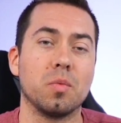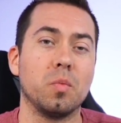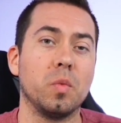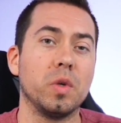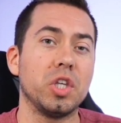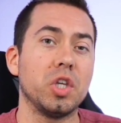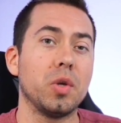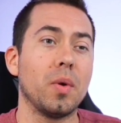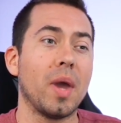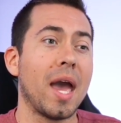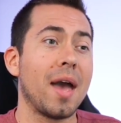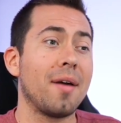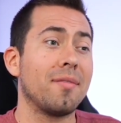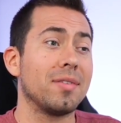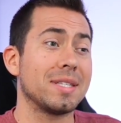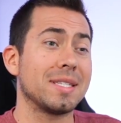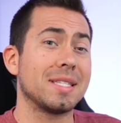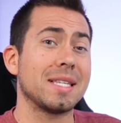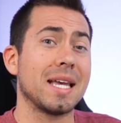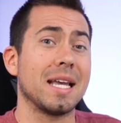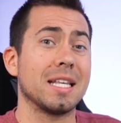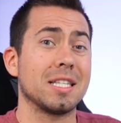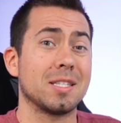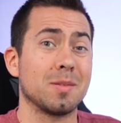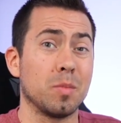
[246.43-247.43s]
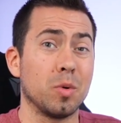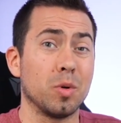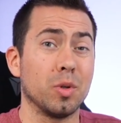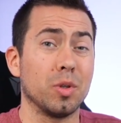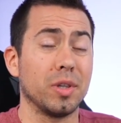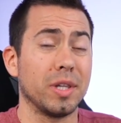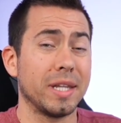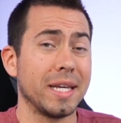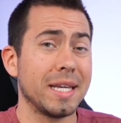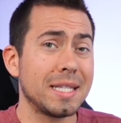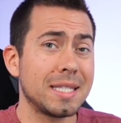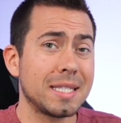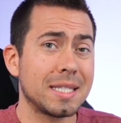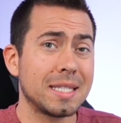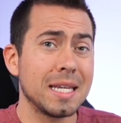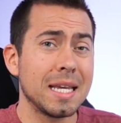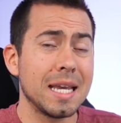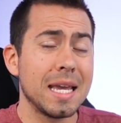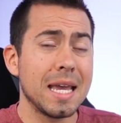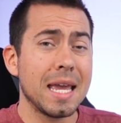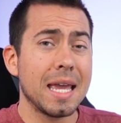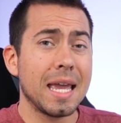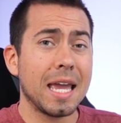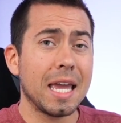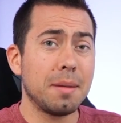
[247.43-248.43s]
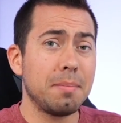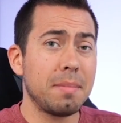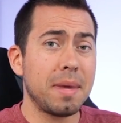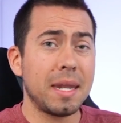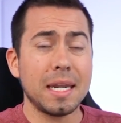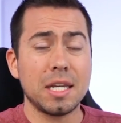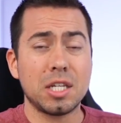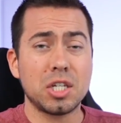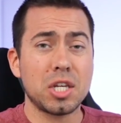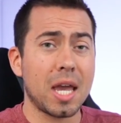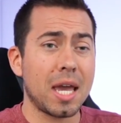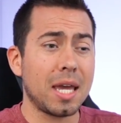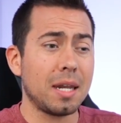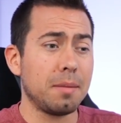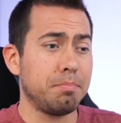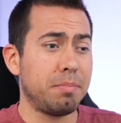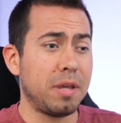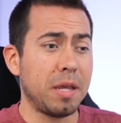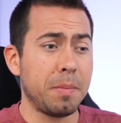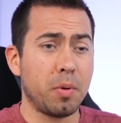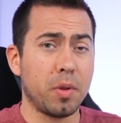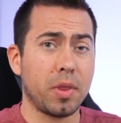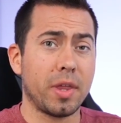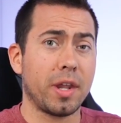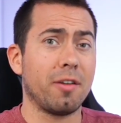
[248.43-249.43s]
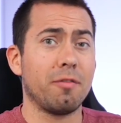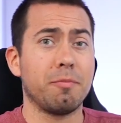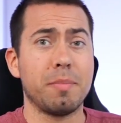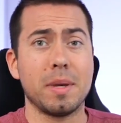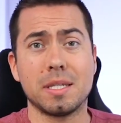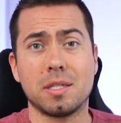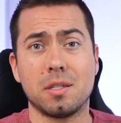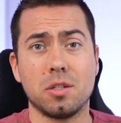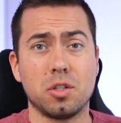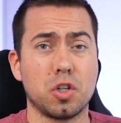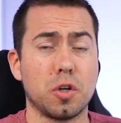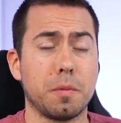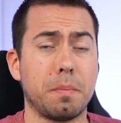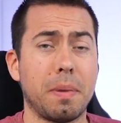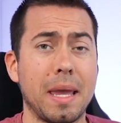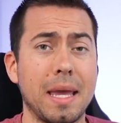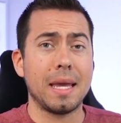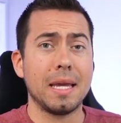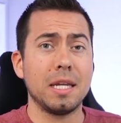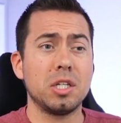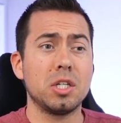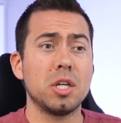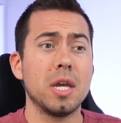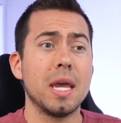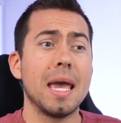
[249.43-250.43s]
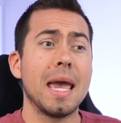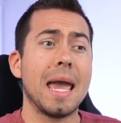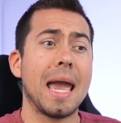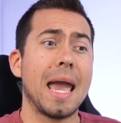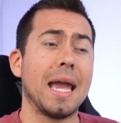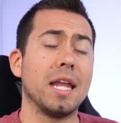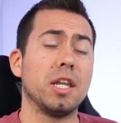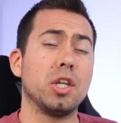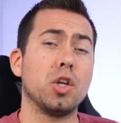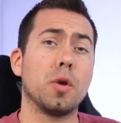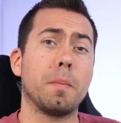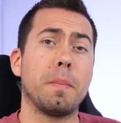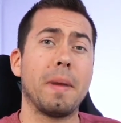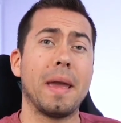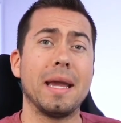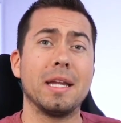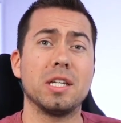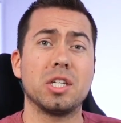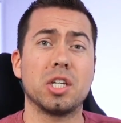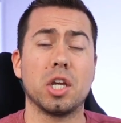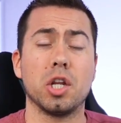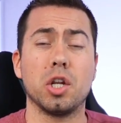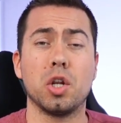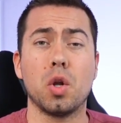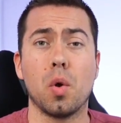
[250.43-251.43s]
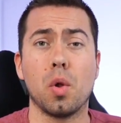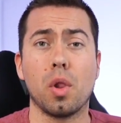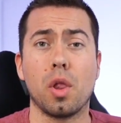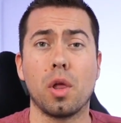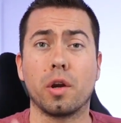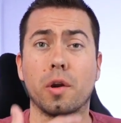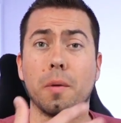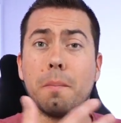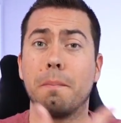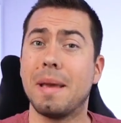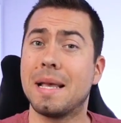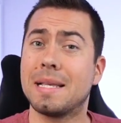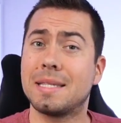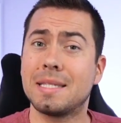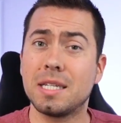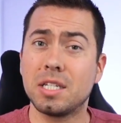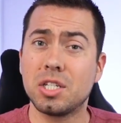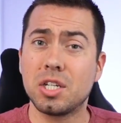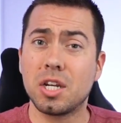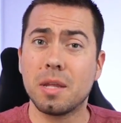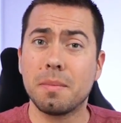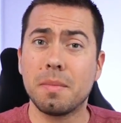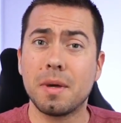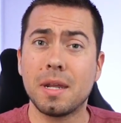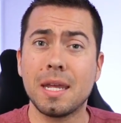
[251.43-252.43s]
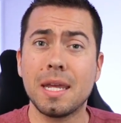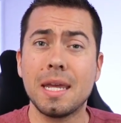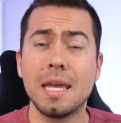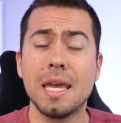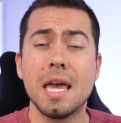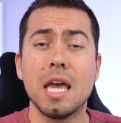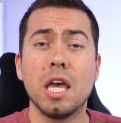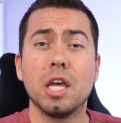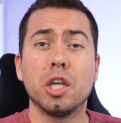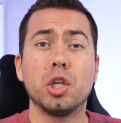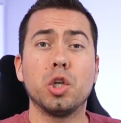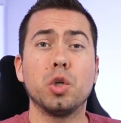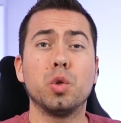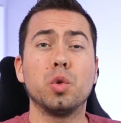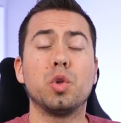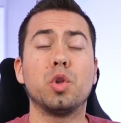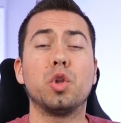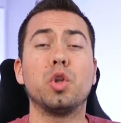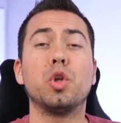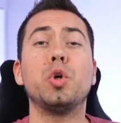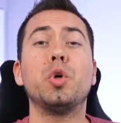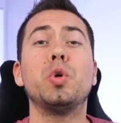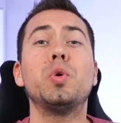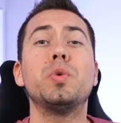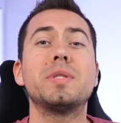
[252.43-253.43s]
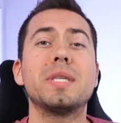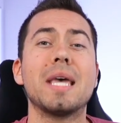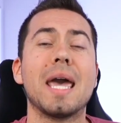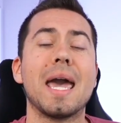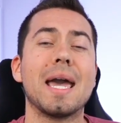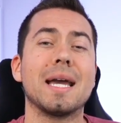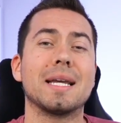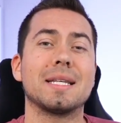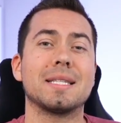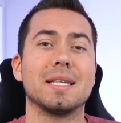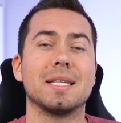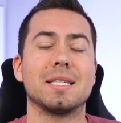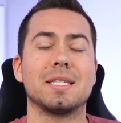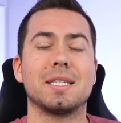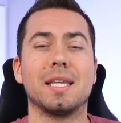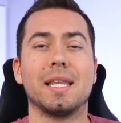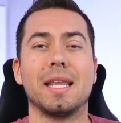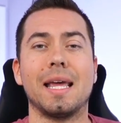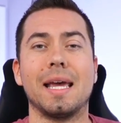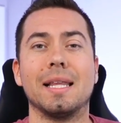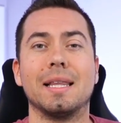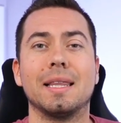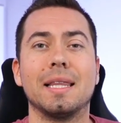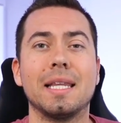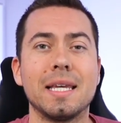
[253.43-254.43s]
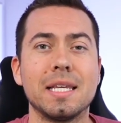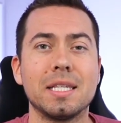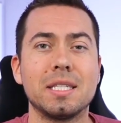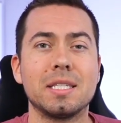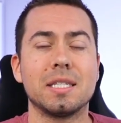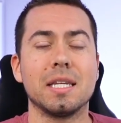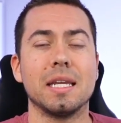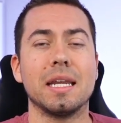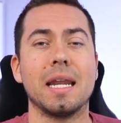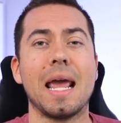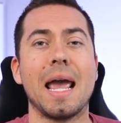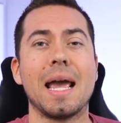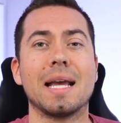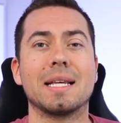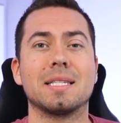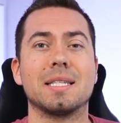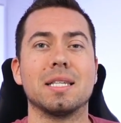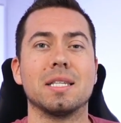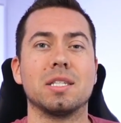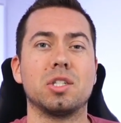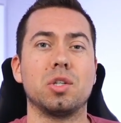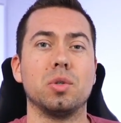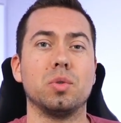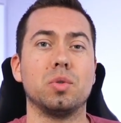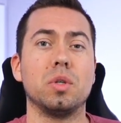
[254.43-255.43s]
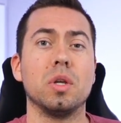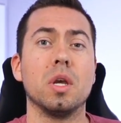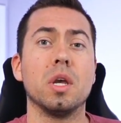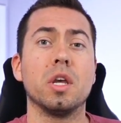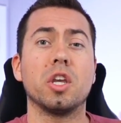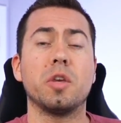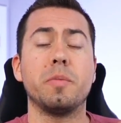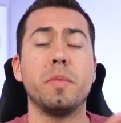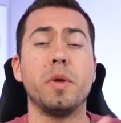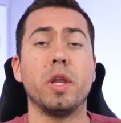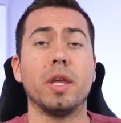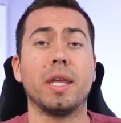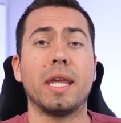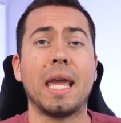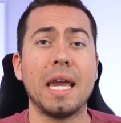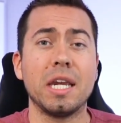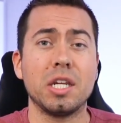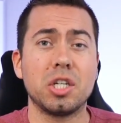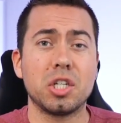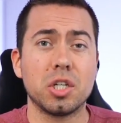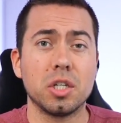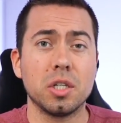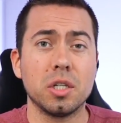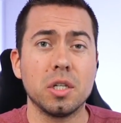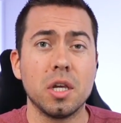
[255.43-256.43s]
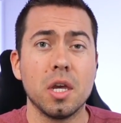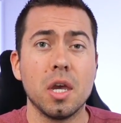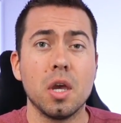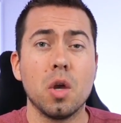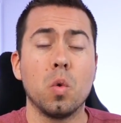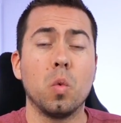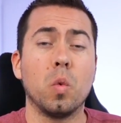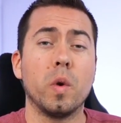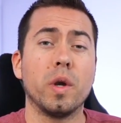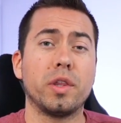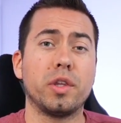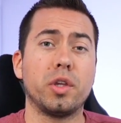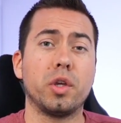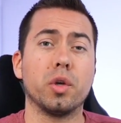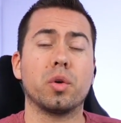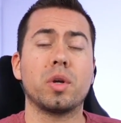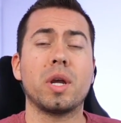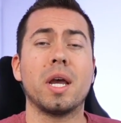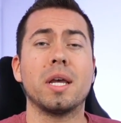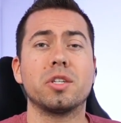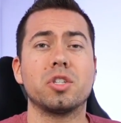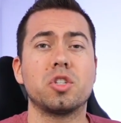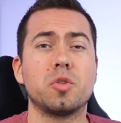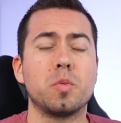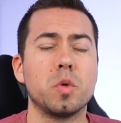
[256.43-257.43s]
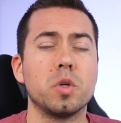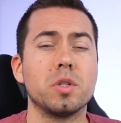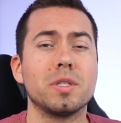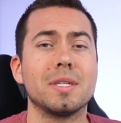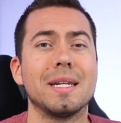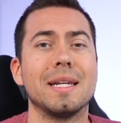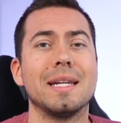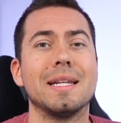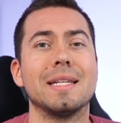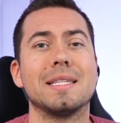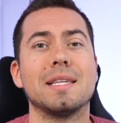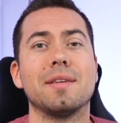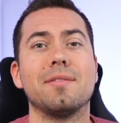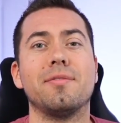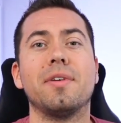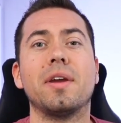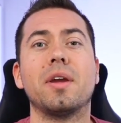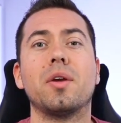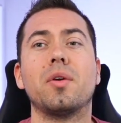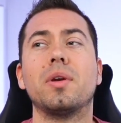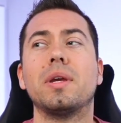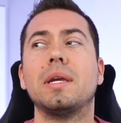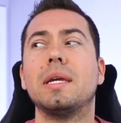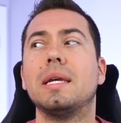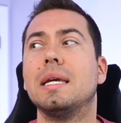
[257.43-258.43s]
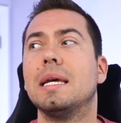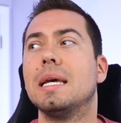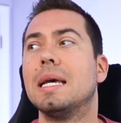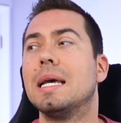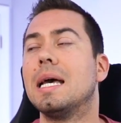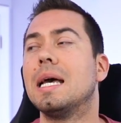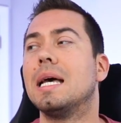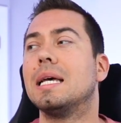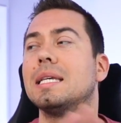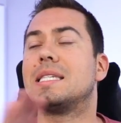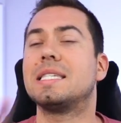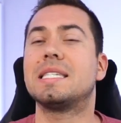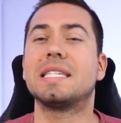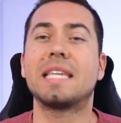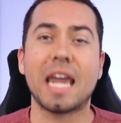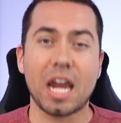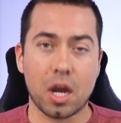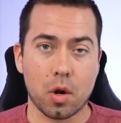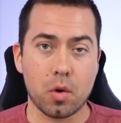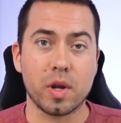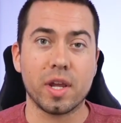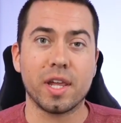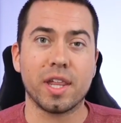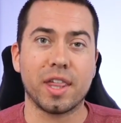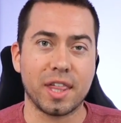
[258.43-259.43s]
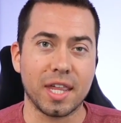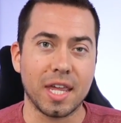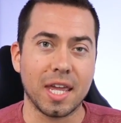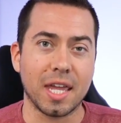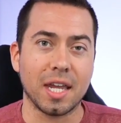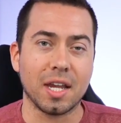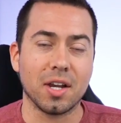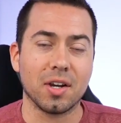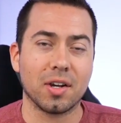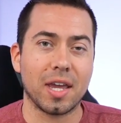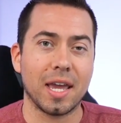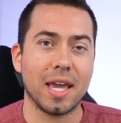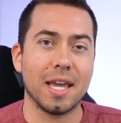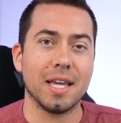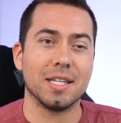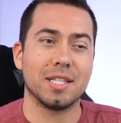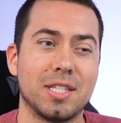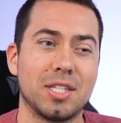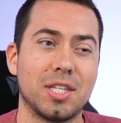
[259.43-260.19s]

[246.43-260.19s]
And when you have a sizable list in ManyChat and people that have messaged your page and your page can no longer message anybody, you lose access to that list and access to communication with your customers, and it is a very scary thing, okay?